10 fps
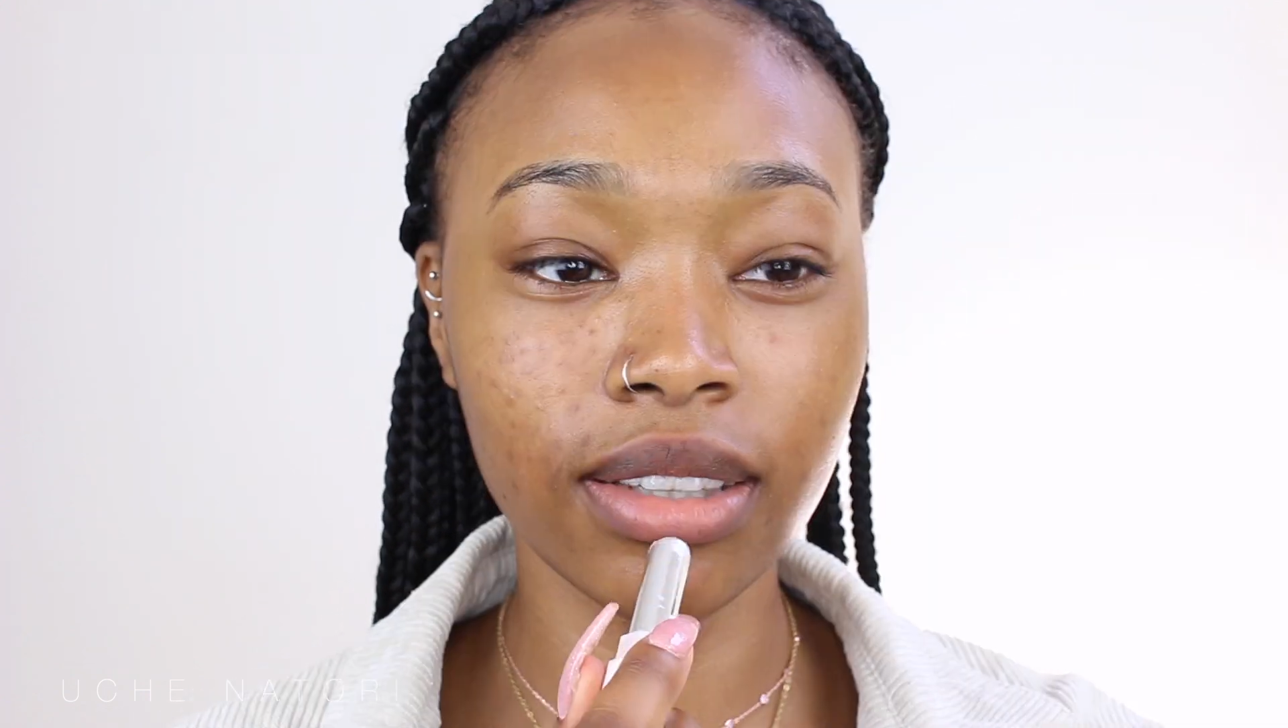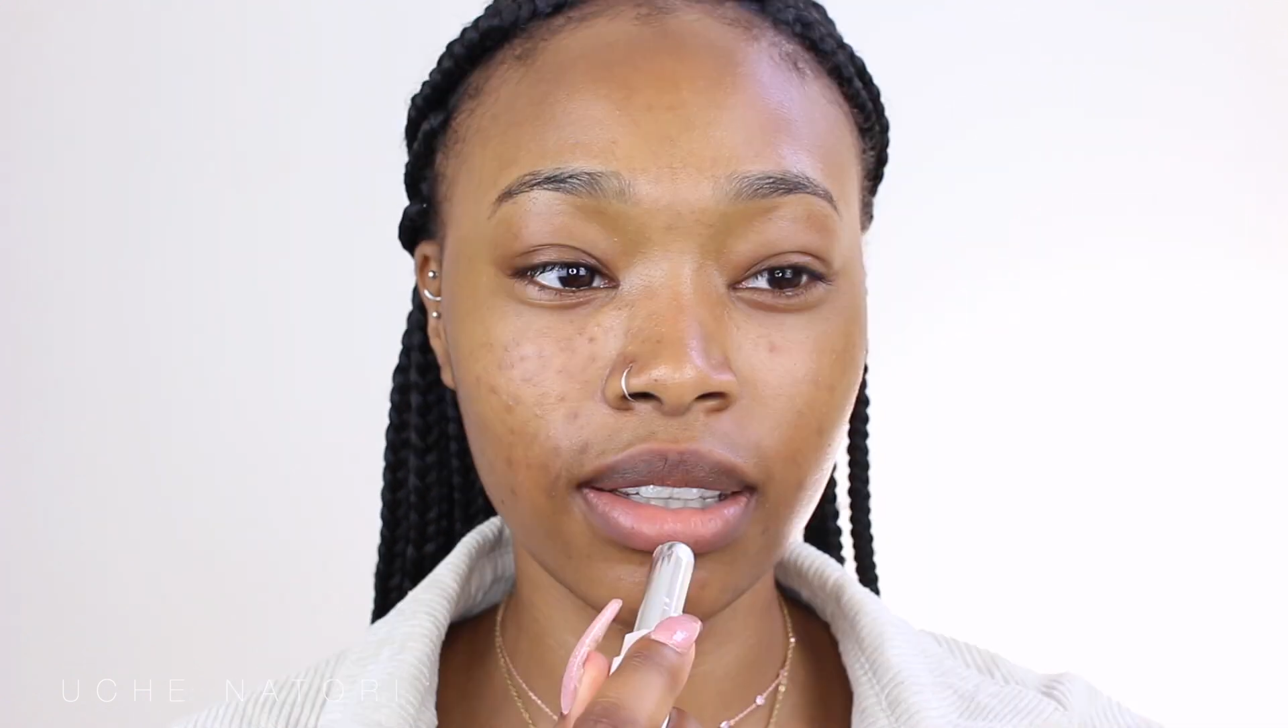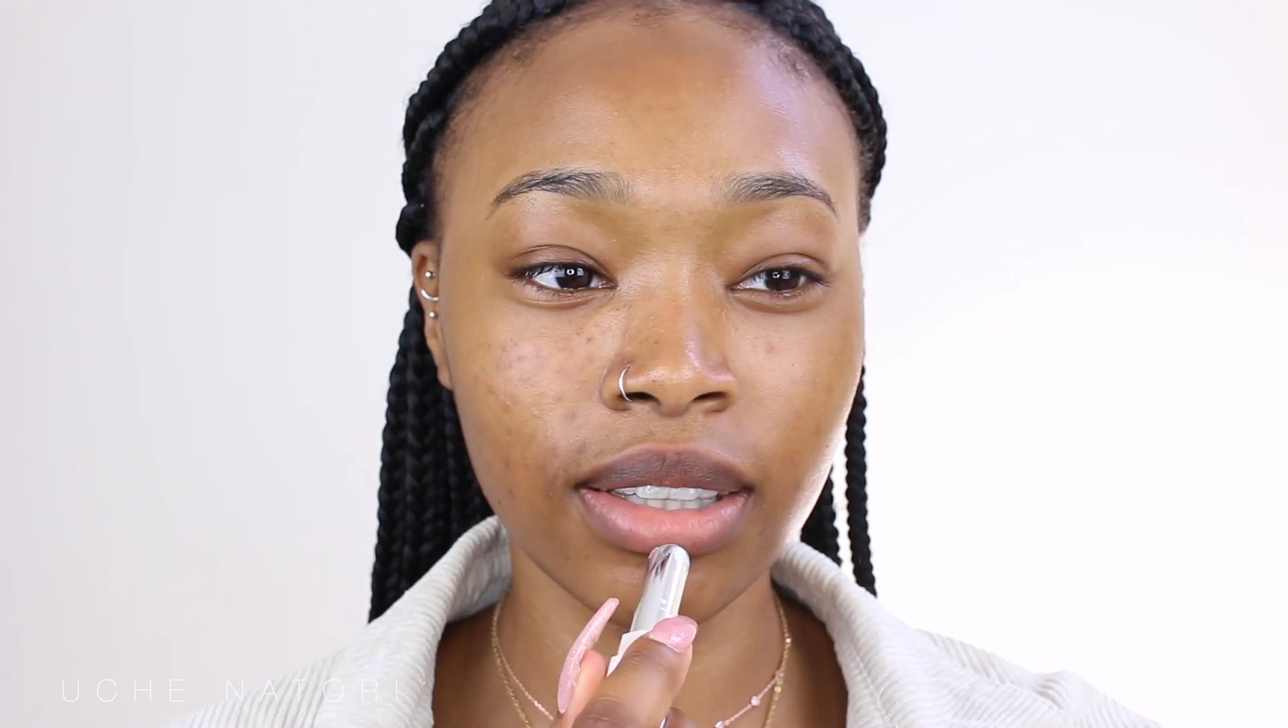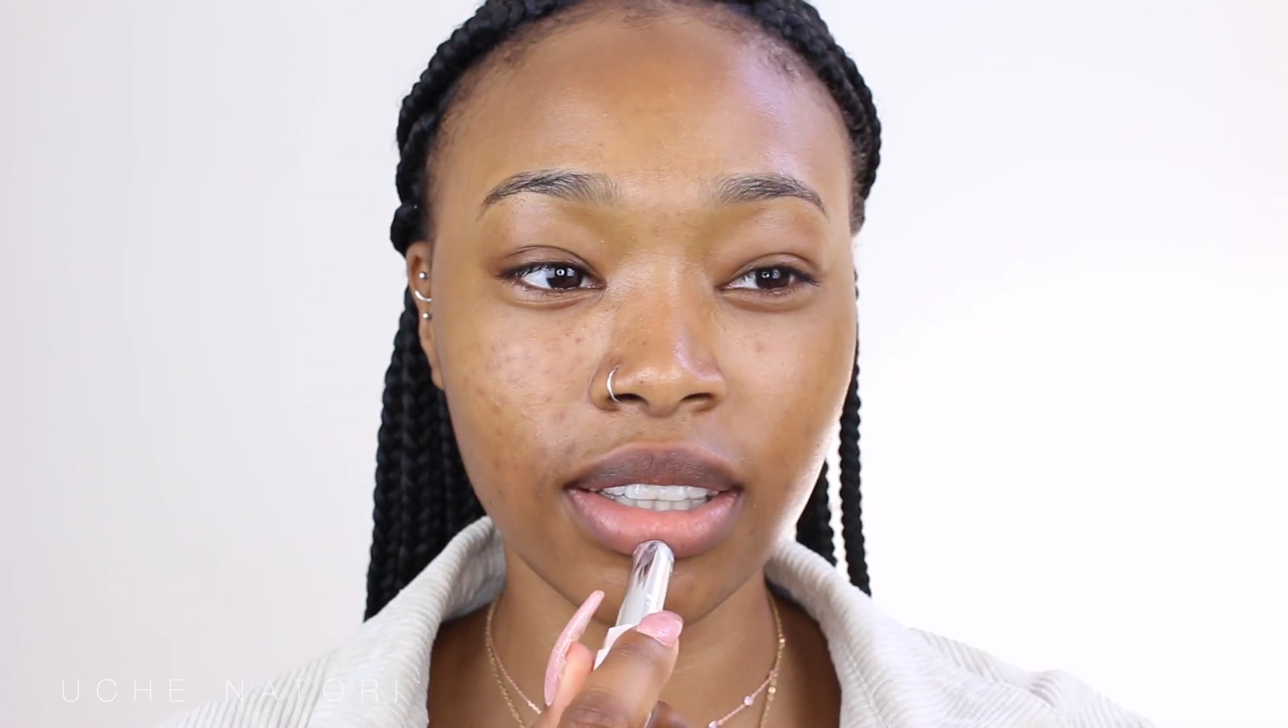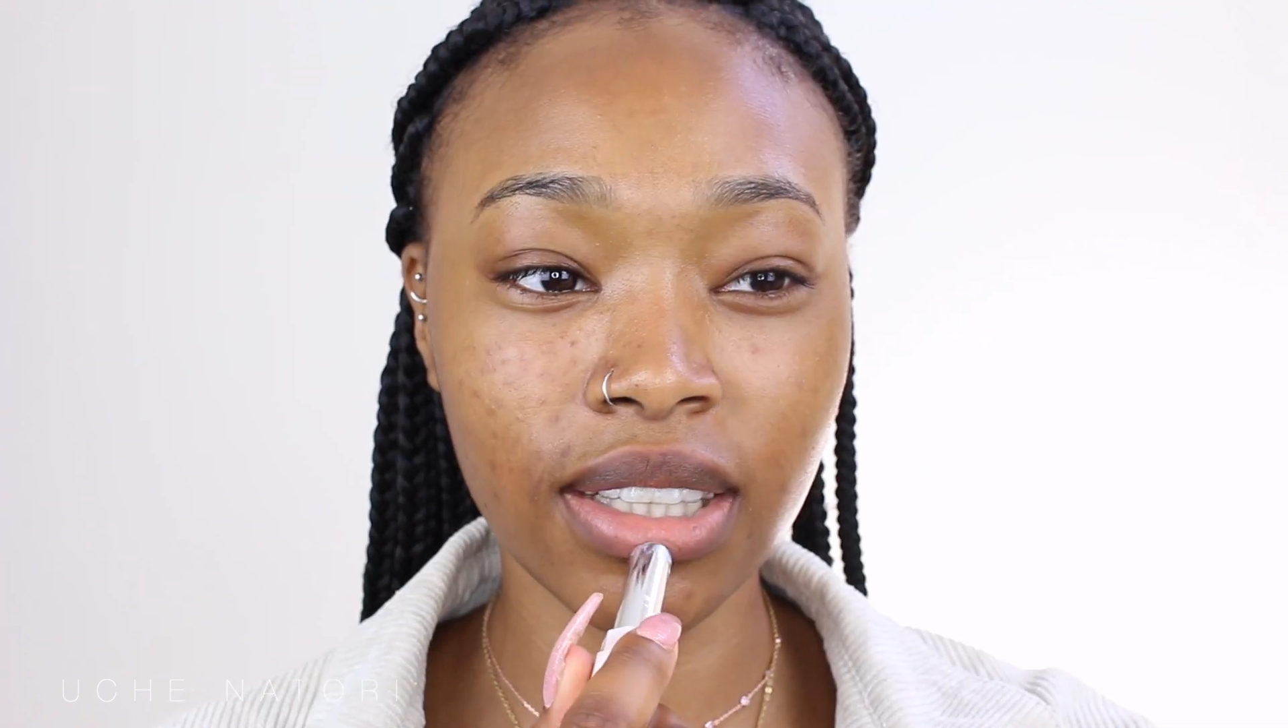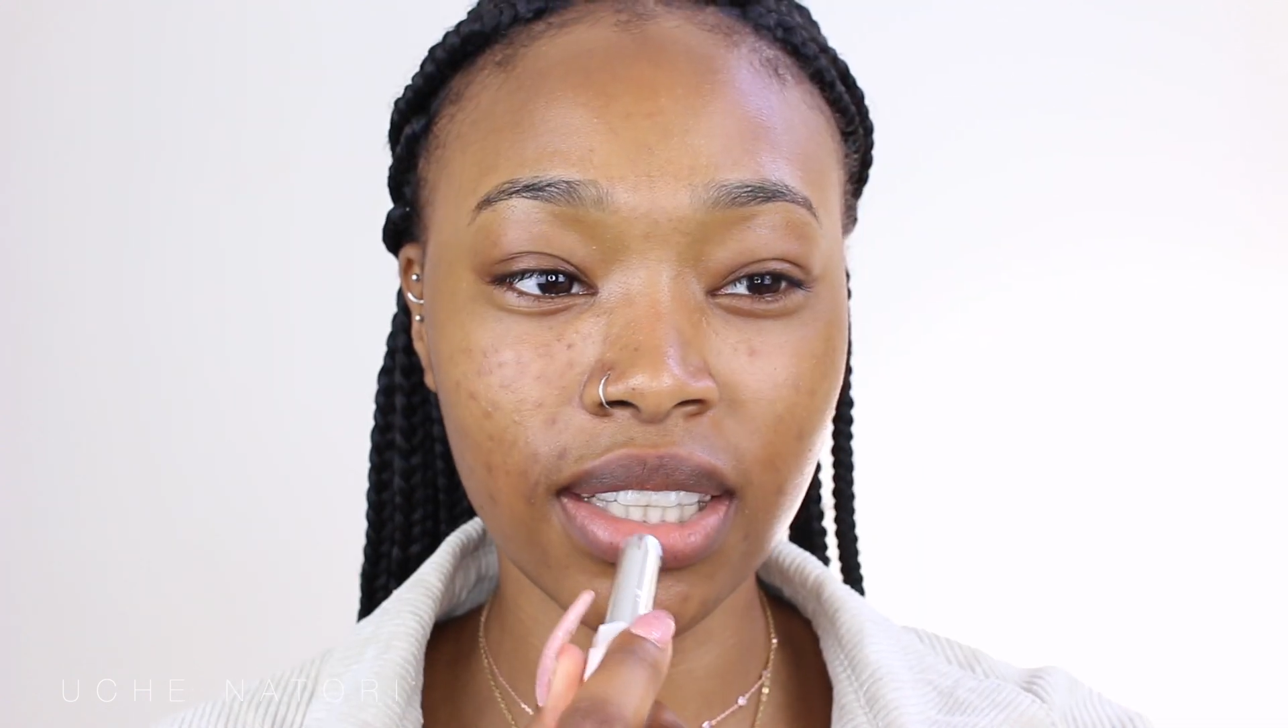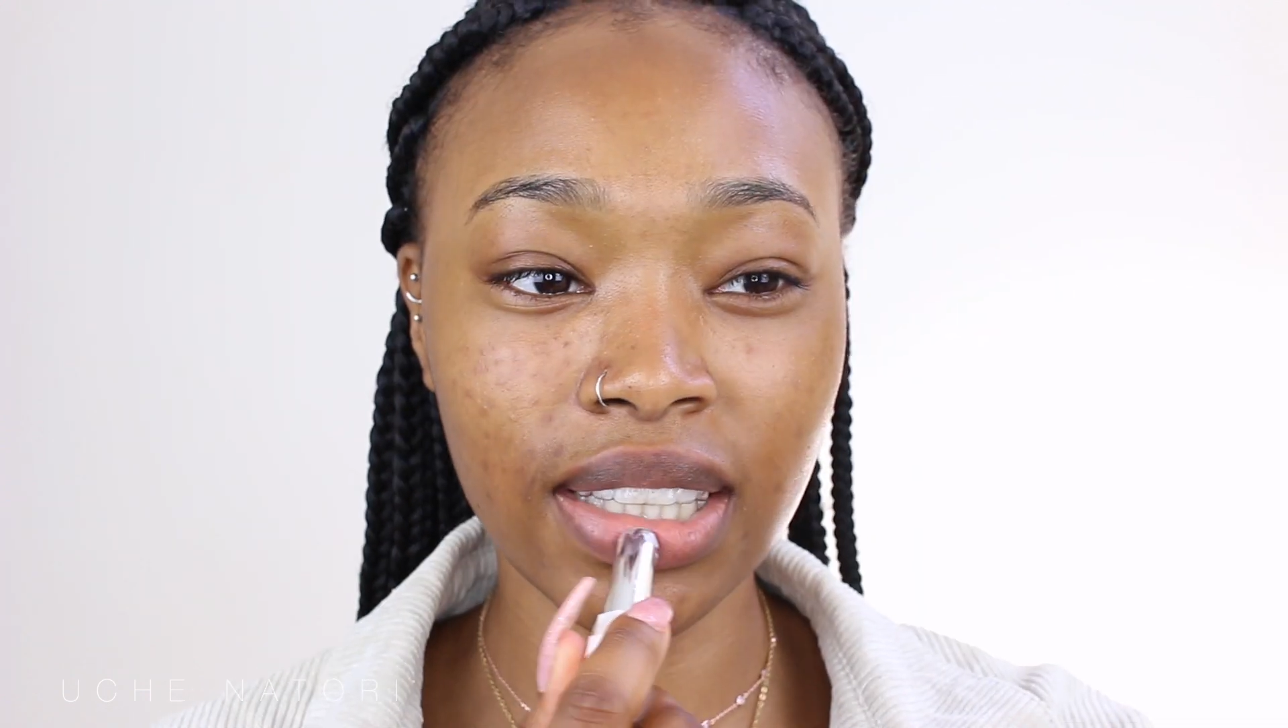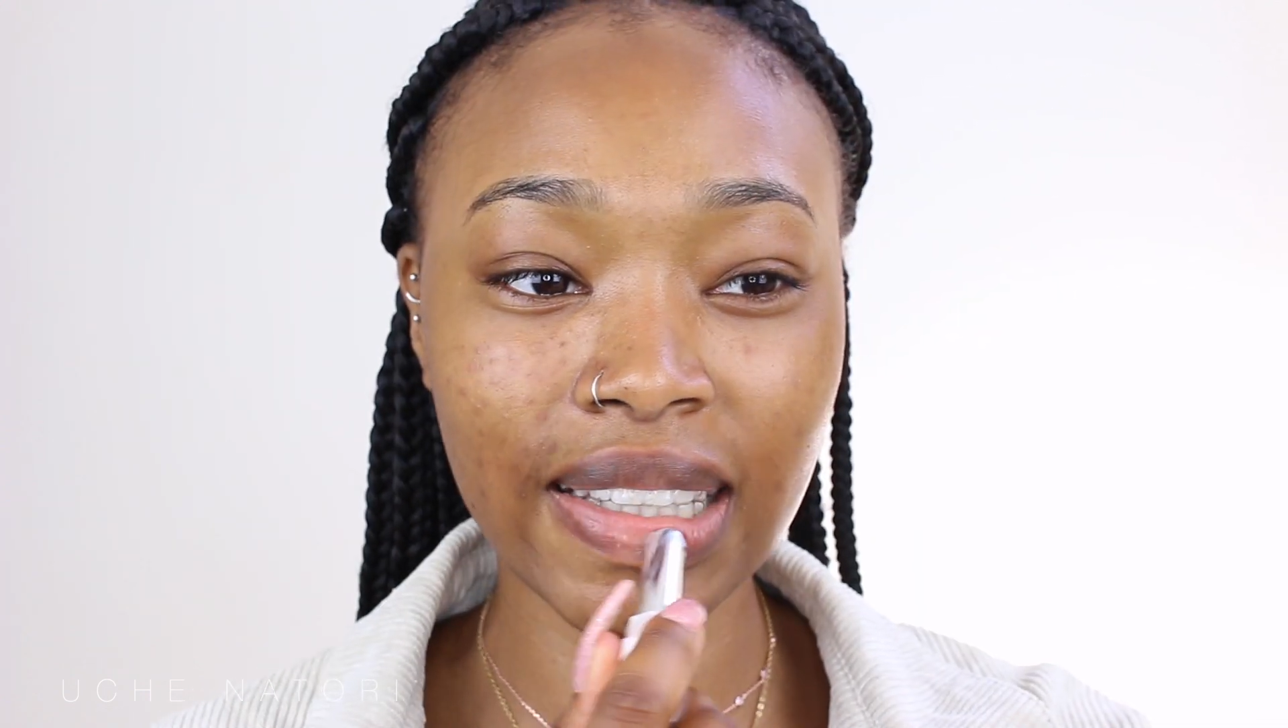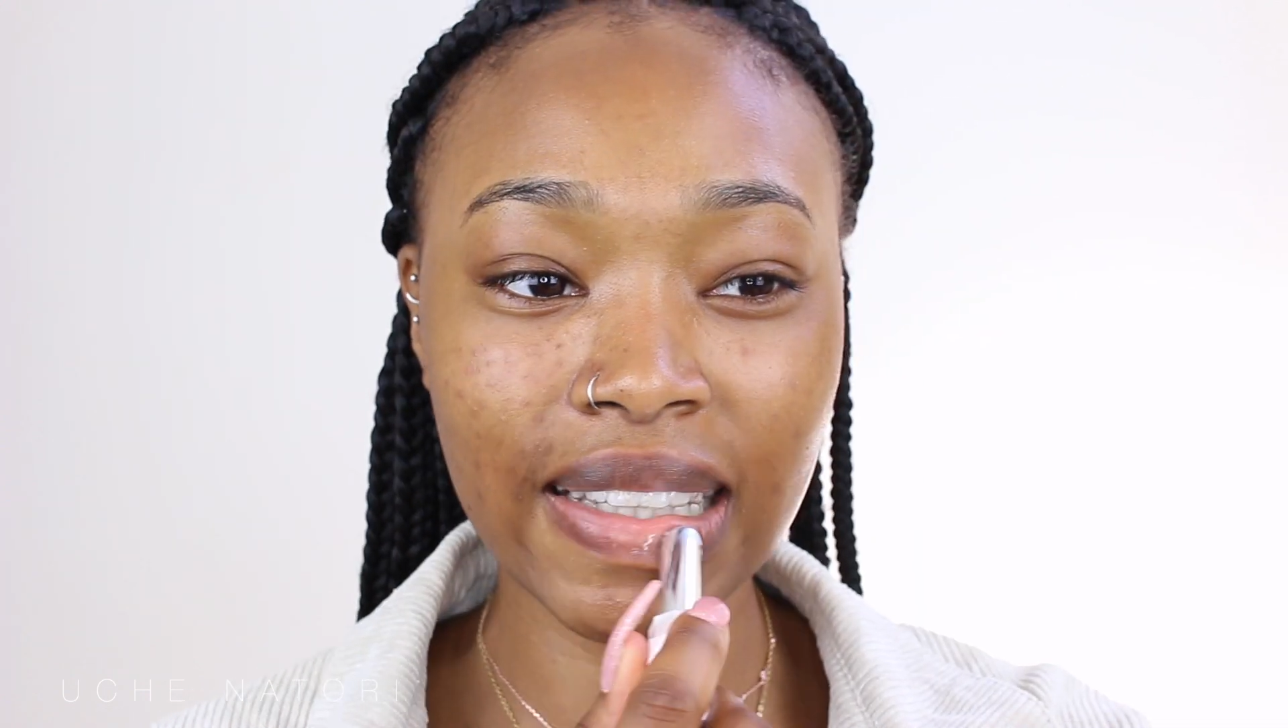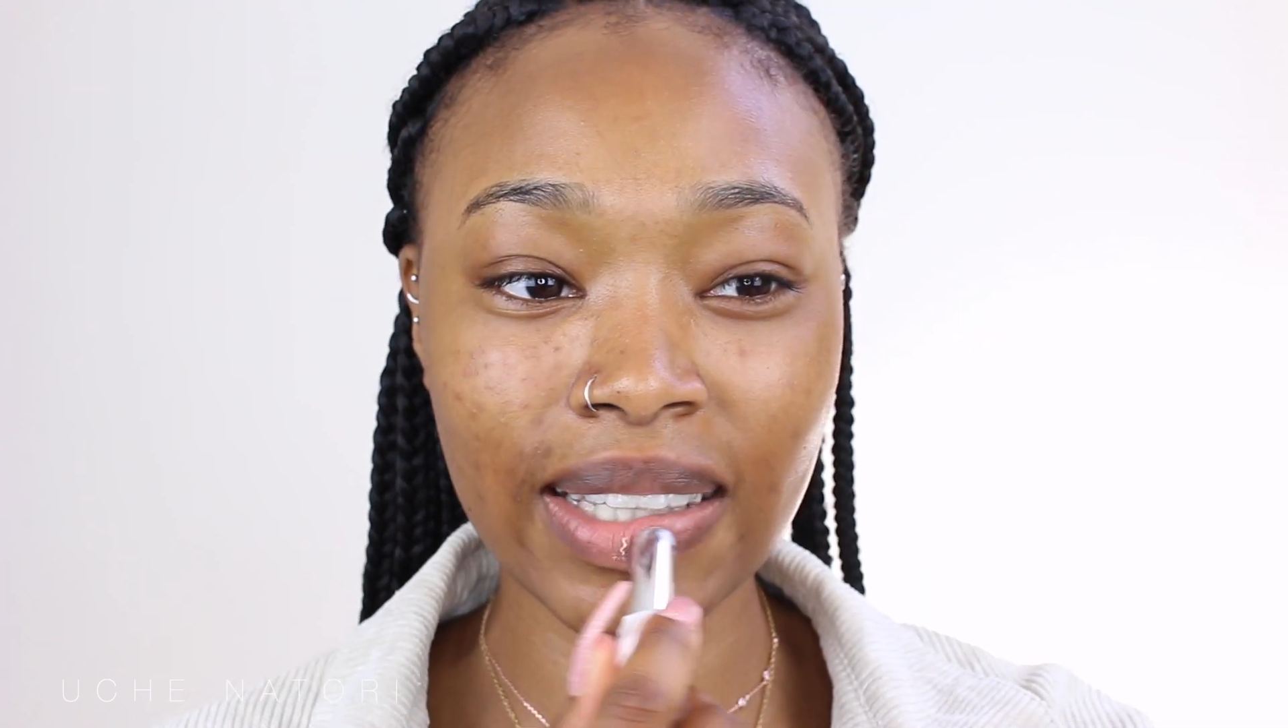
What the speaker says: So I'm just gonna take the